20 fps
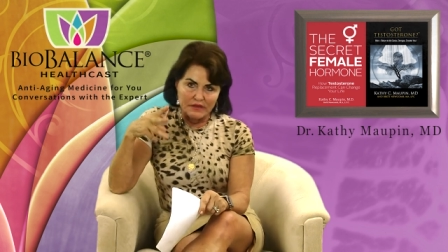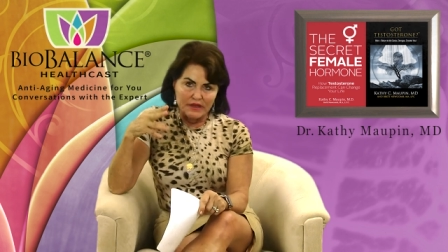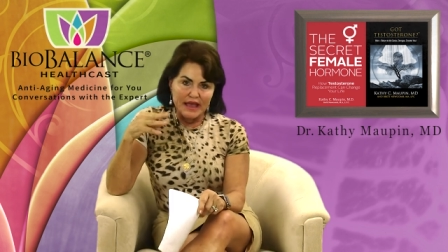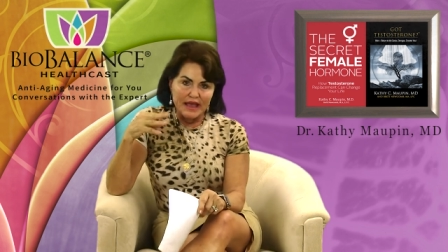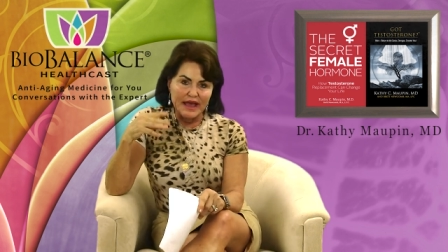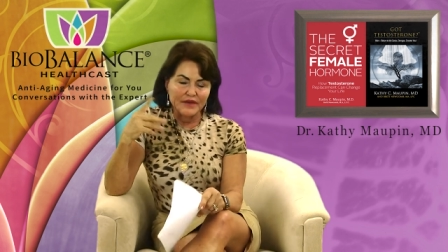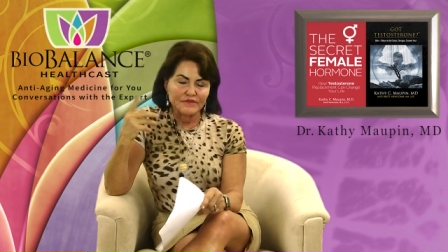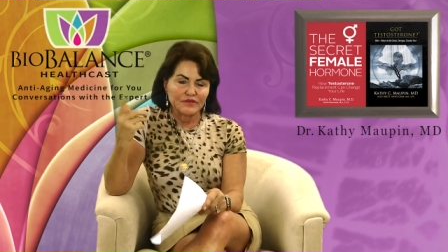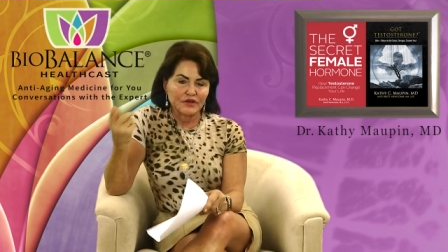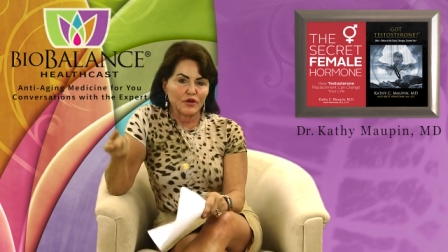
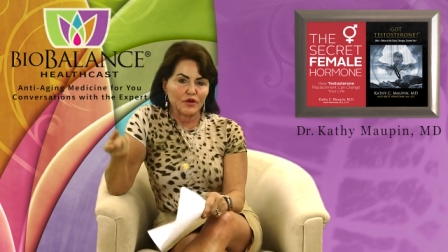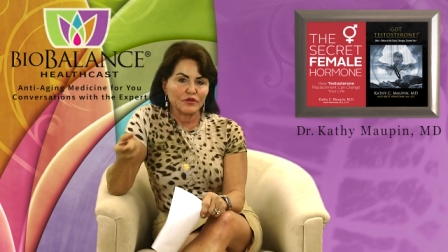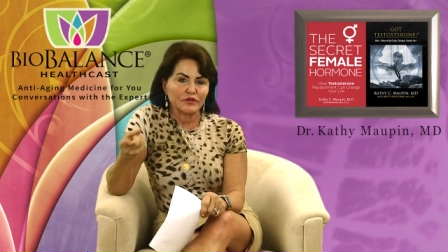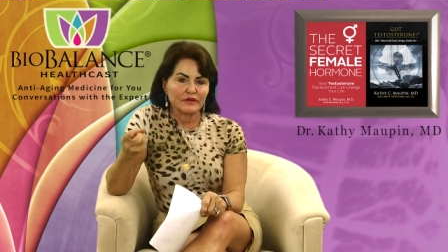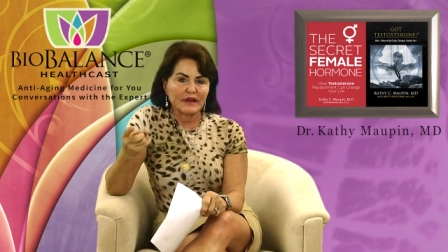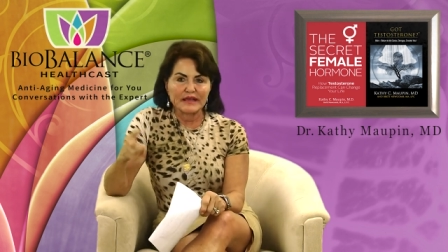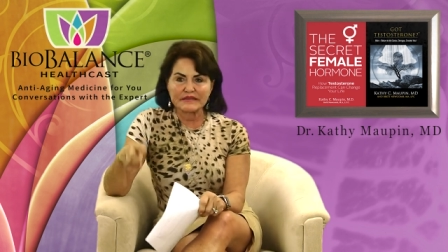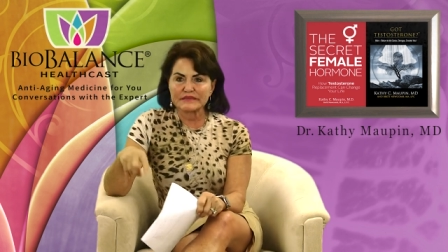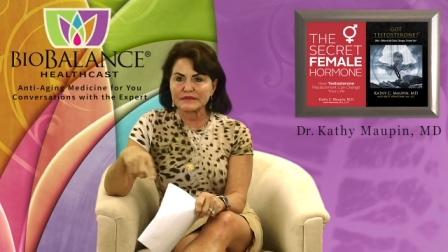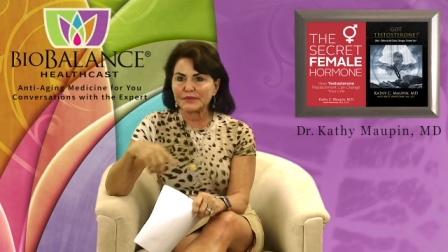have a
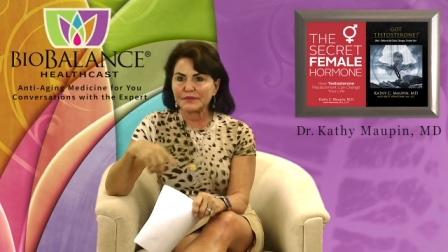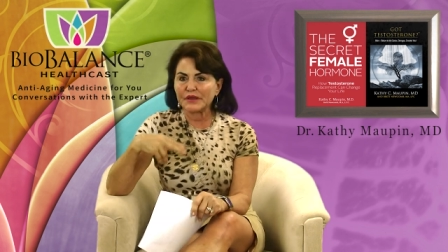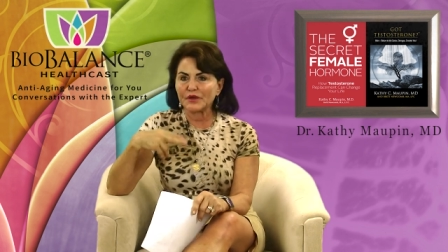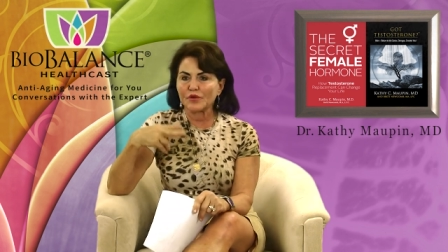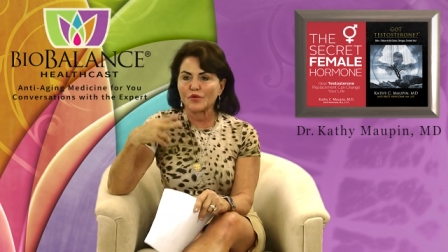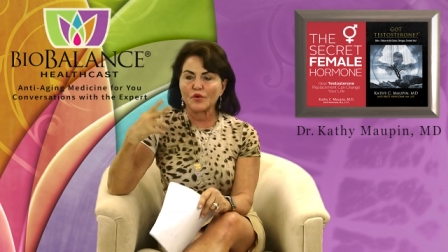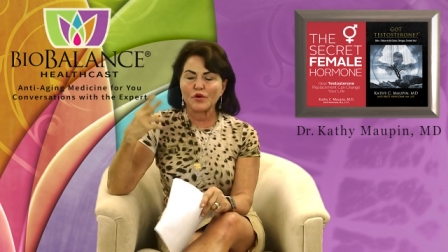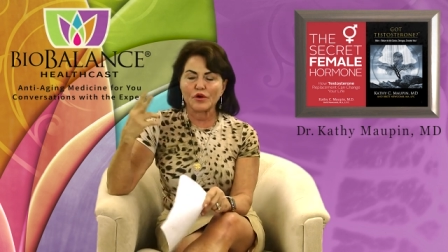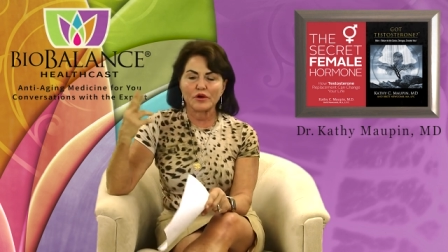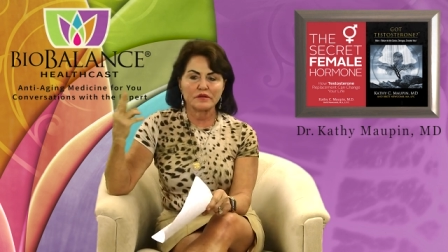colonoscopy
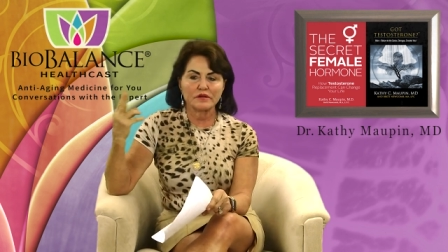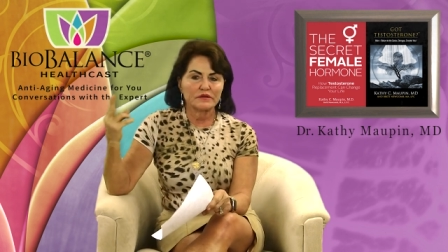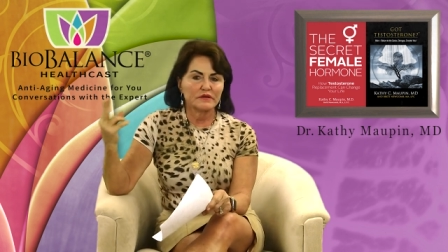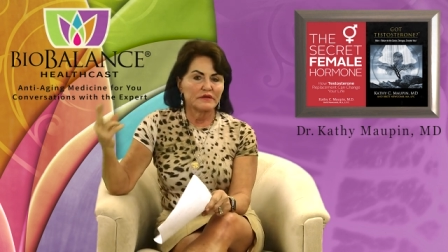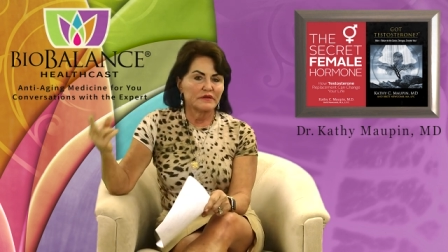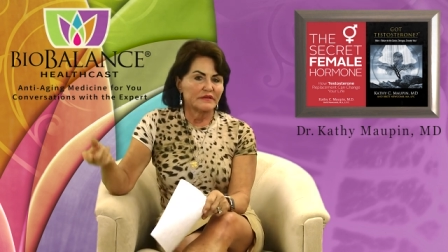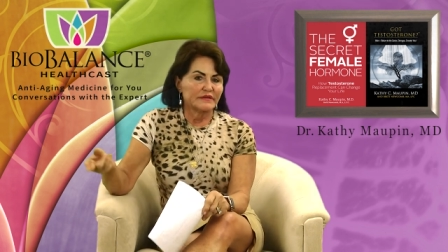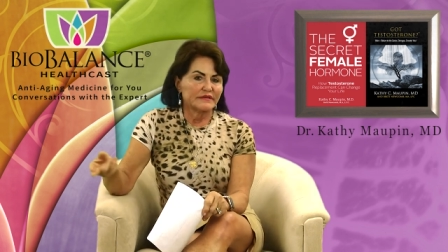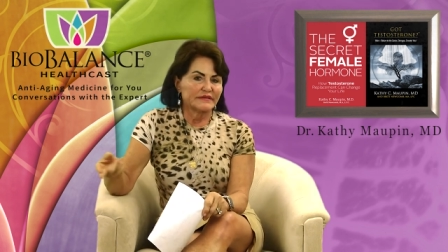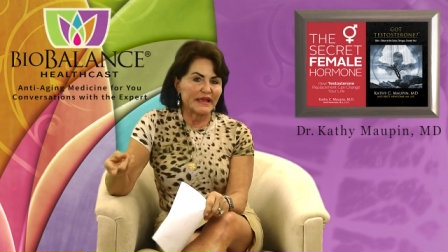or
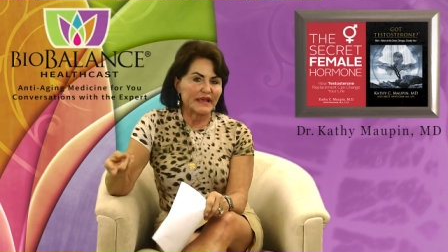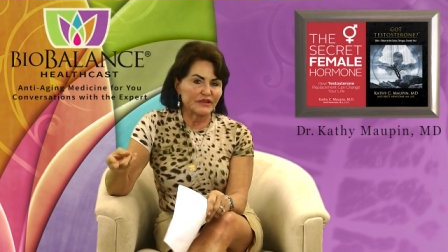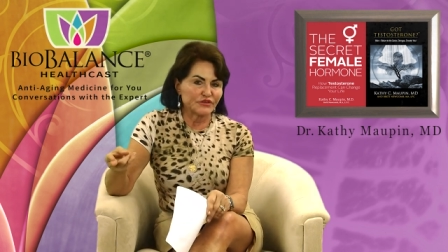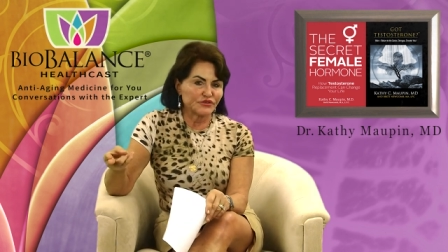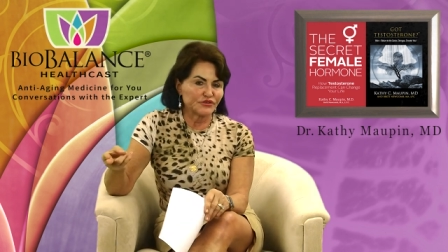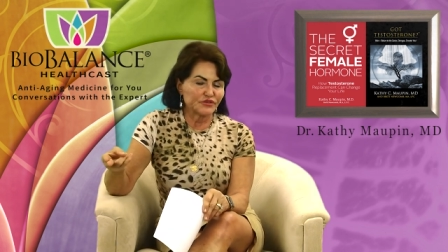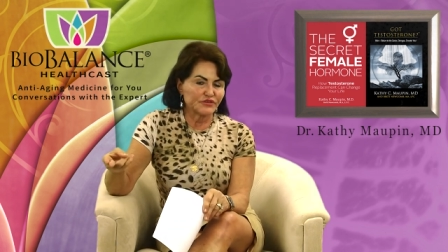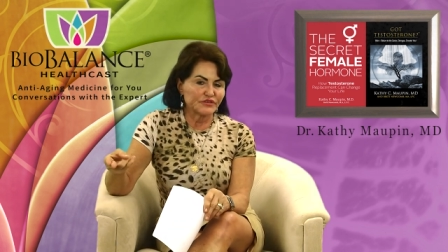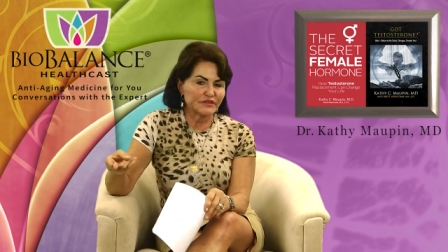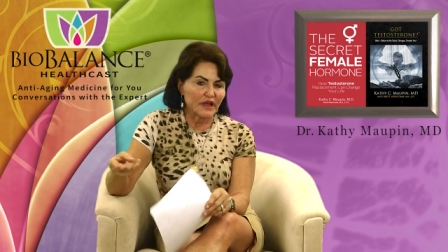
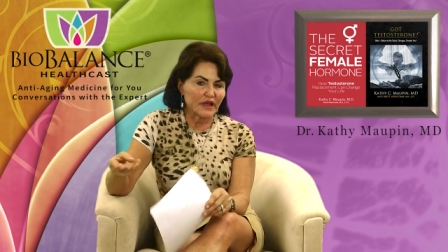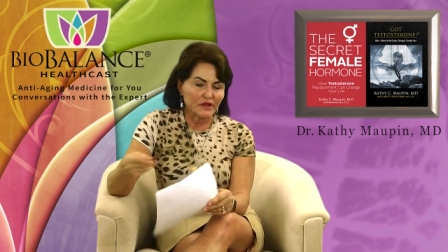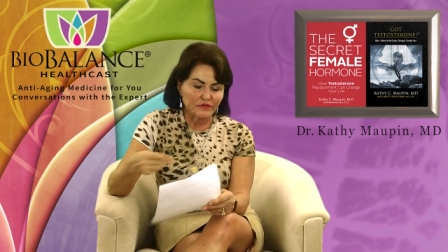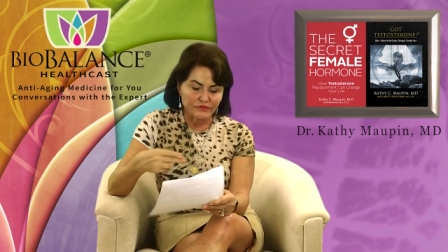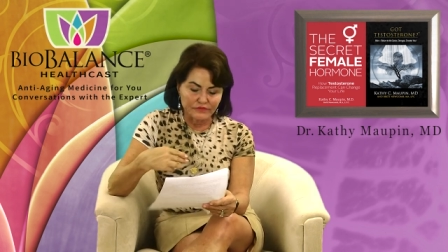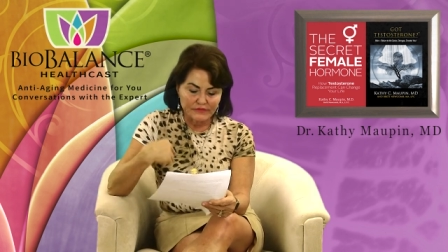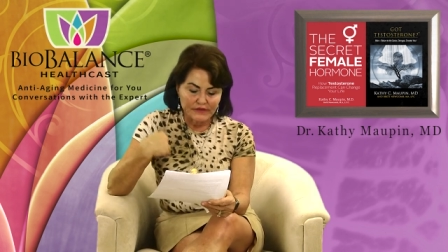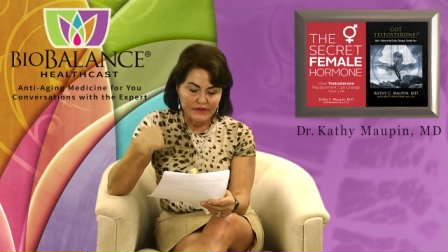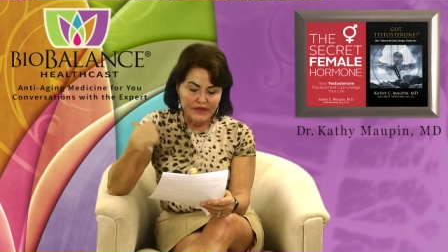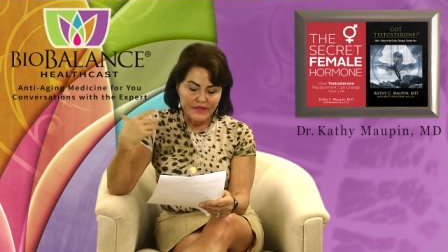test yourself?